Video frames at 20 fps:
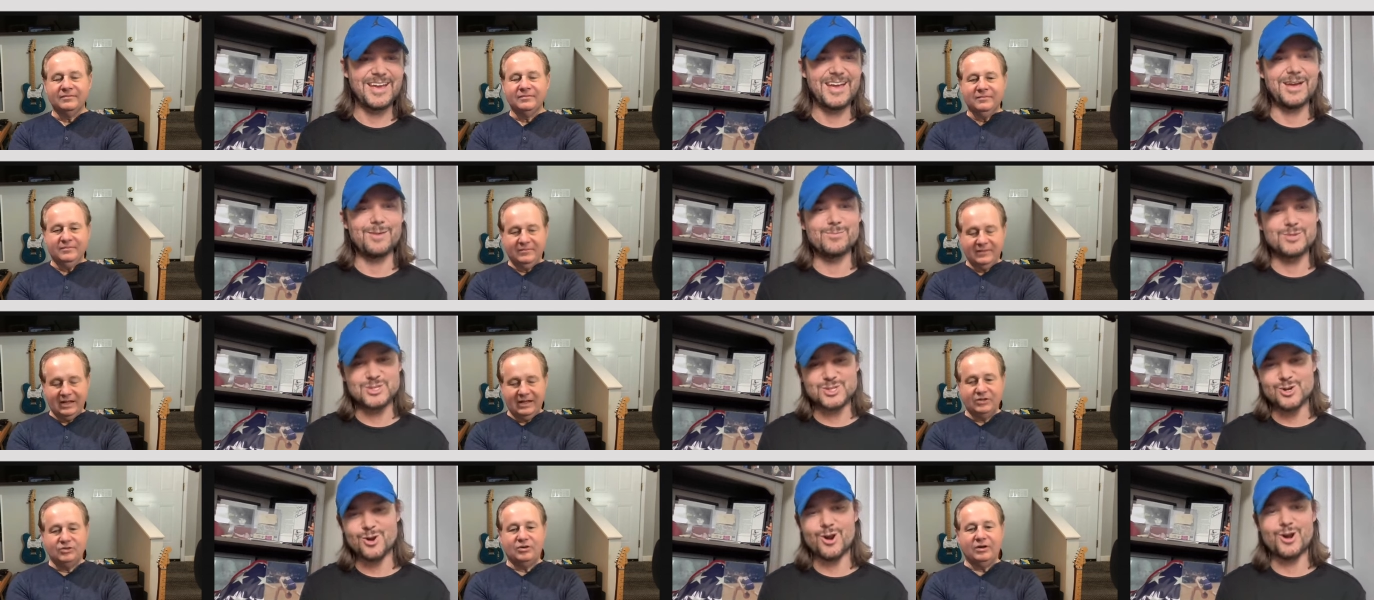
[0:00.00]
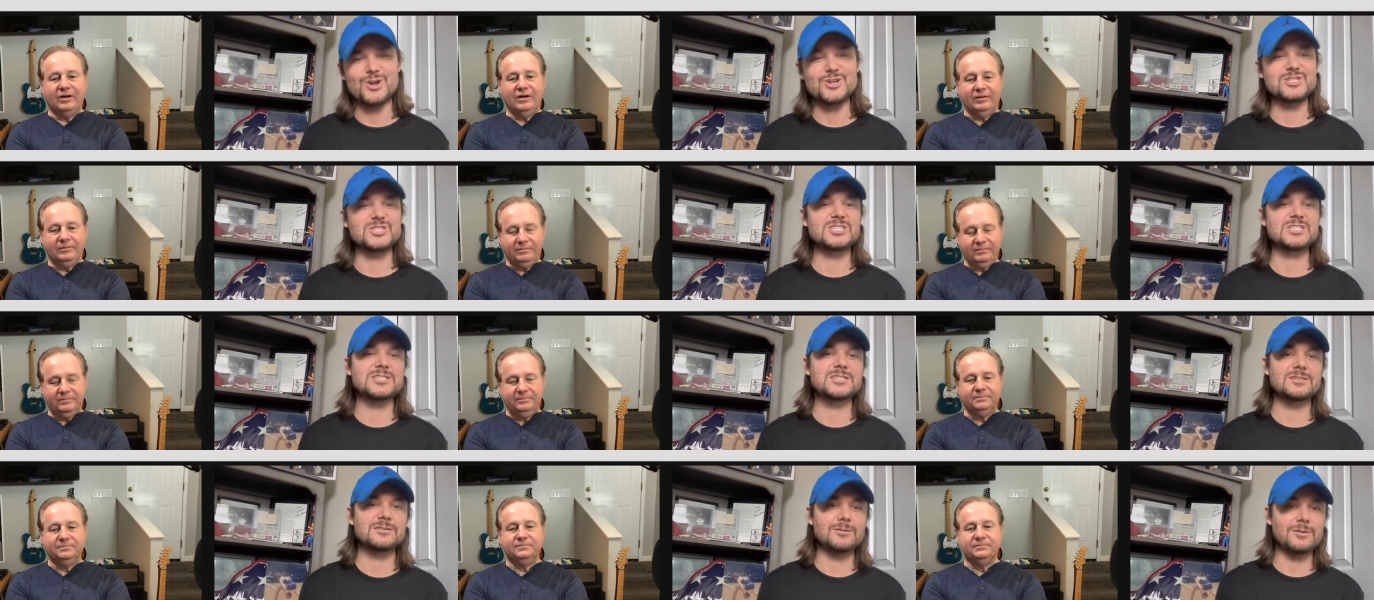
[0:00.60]
Speaker 1: and Miss
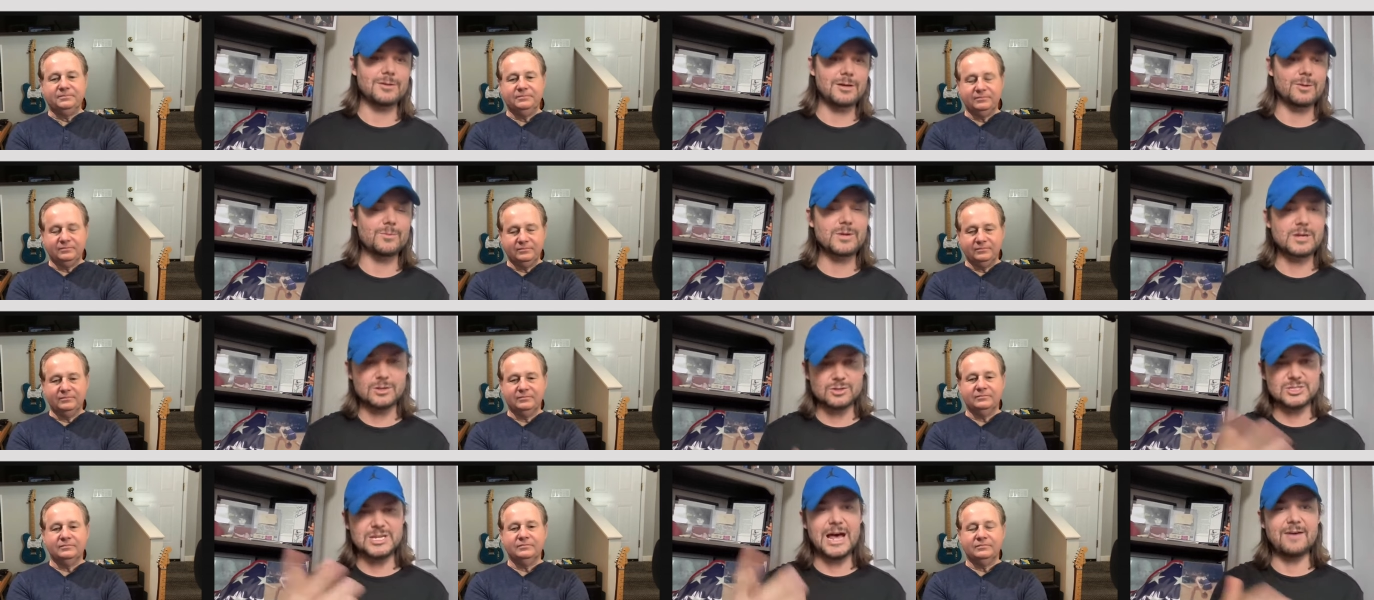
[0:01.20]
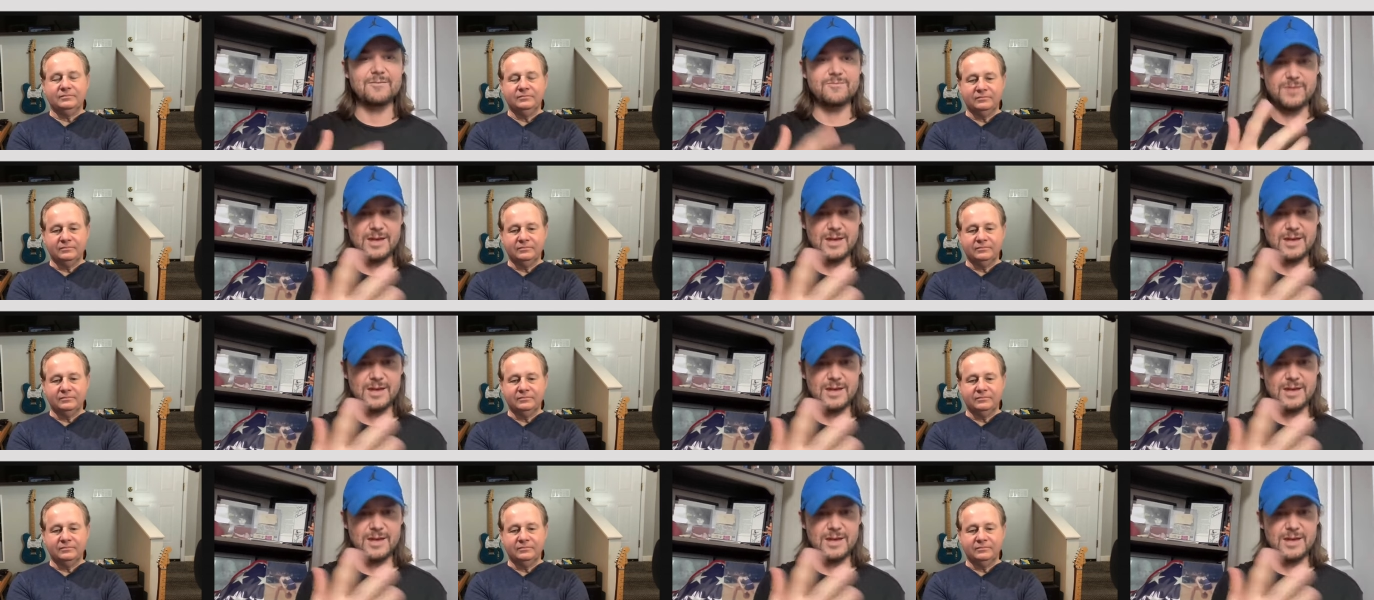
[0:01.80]
Norris, you know, because I've